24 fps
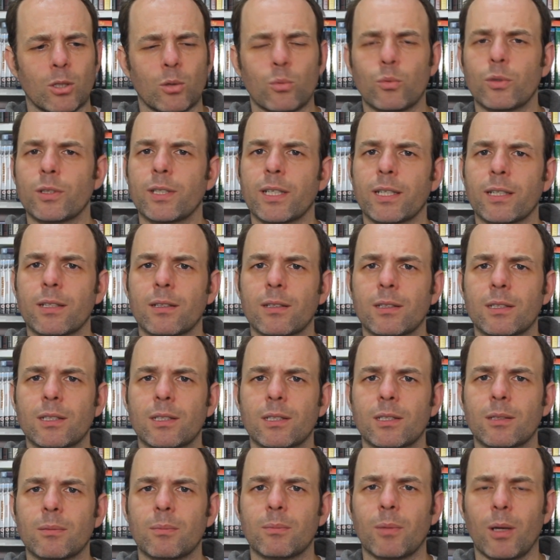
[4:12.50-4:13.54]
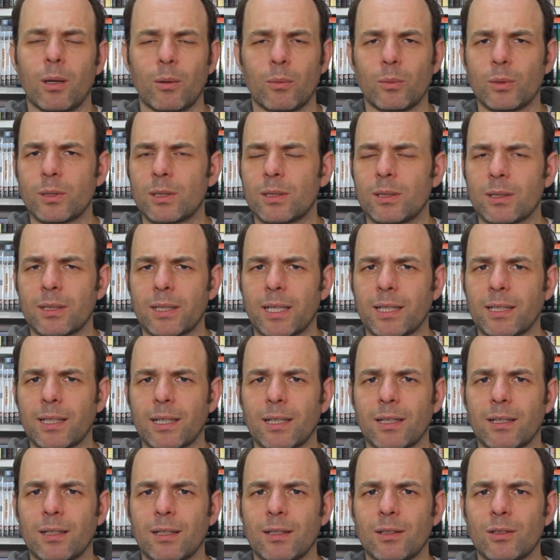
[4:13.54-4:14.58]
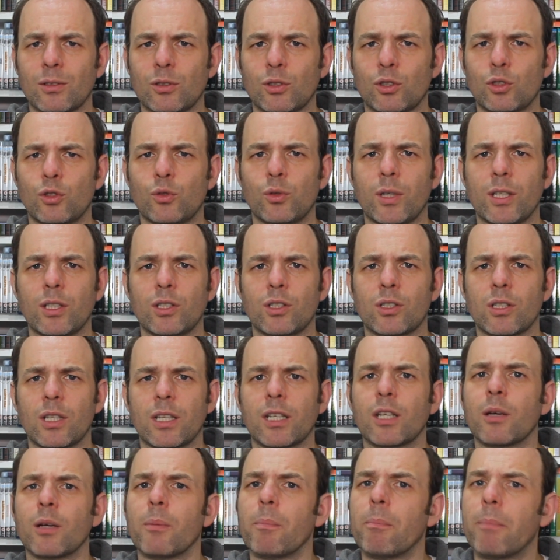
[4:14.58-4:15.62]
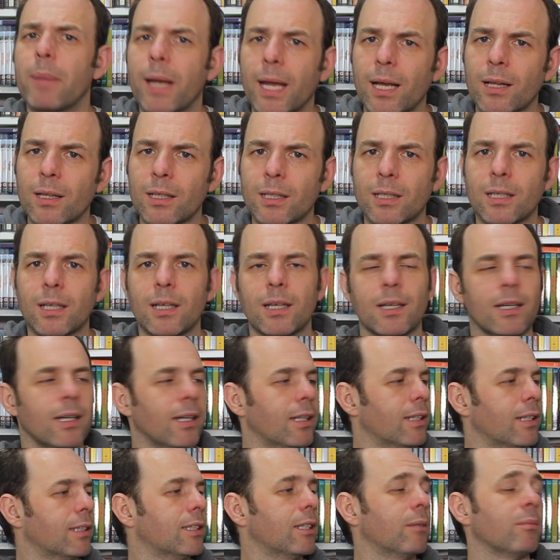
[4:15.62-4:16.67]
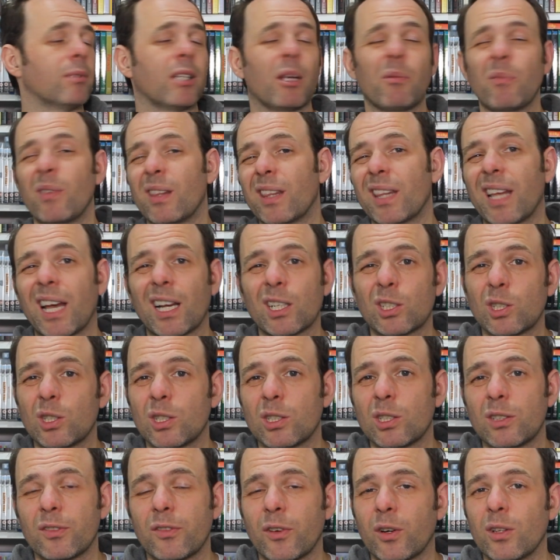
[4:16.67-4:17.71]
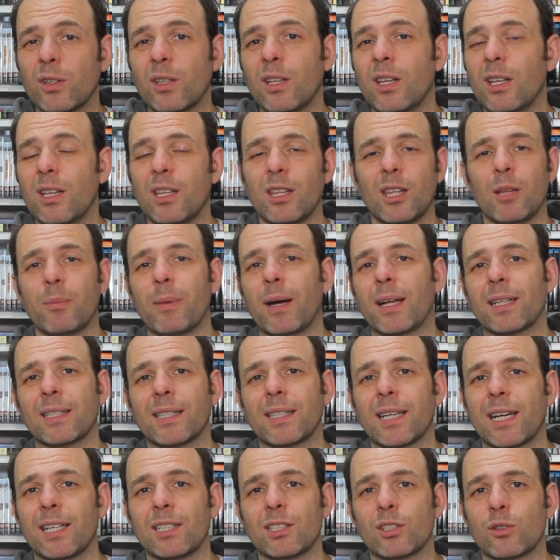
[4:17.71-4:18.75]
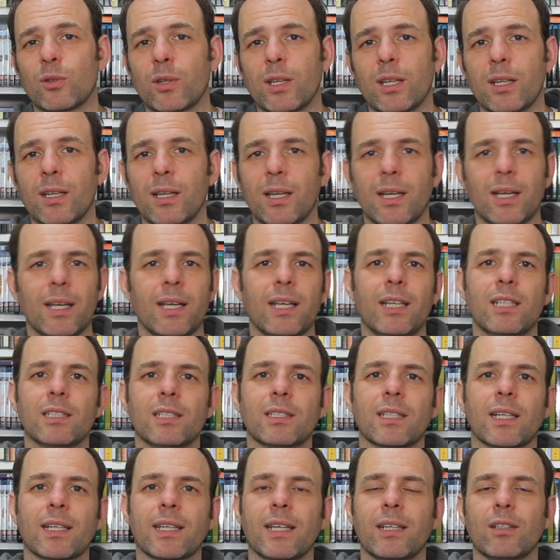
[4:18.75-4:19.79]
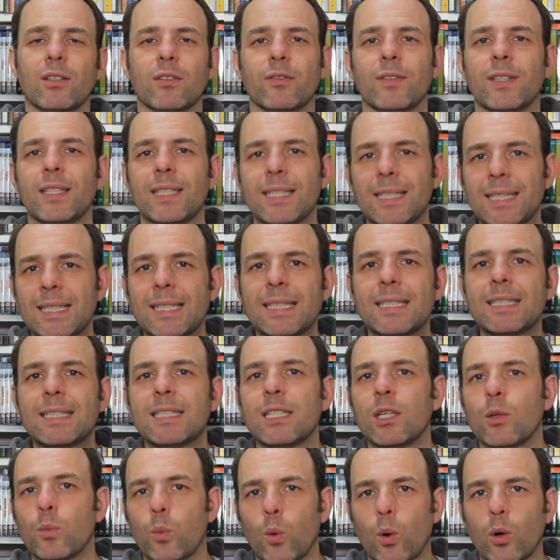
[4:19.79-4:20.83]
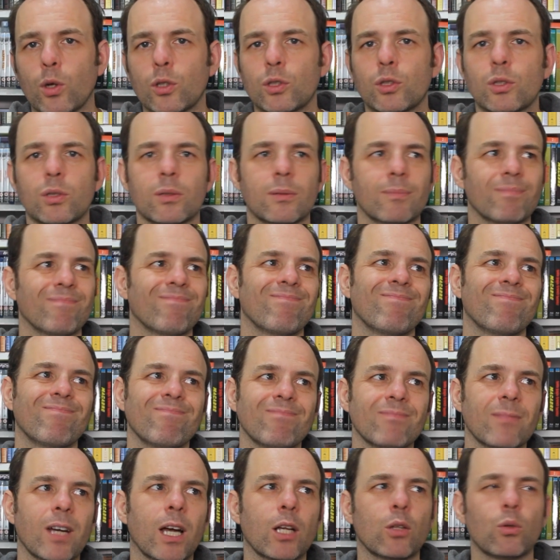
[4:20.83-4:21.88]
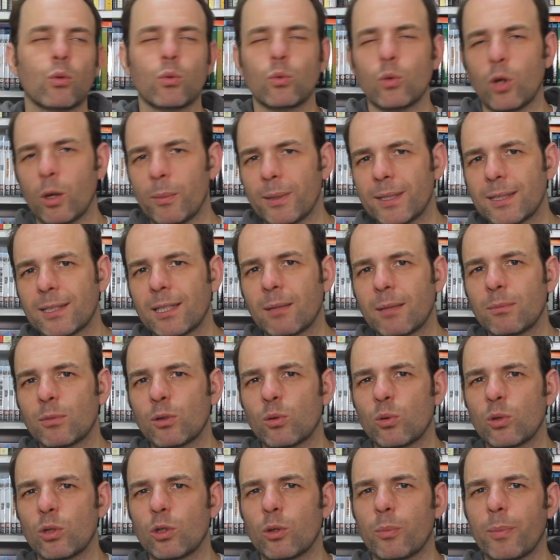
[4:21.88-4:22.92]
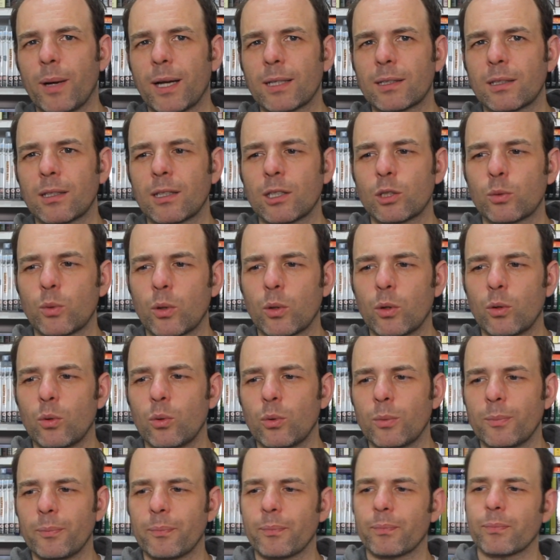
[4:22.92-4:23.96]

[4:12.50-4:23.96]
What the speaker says: ridiculous, but it was kind of strangely compelling at the same time. The action's fun, the bad guy's great, it's a kind of easy watch. I don't know how many times I'm going to go back to this one though.